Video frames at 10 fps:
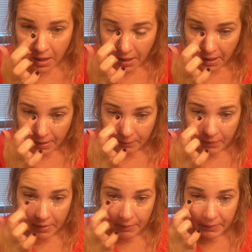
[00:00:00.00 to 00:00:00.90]

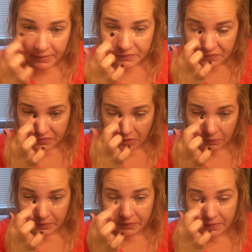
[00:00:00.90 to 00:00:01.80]
I'm going to start
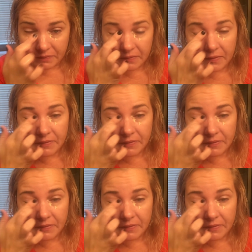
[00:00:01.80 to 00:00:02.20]
with this because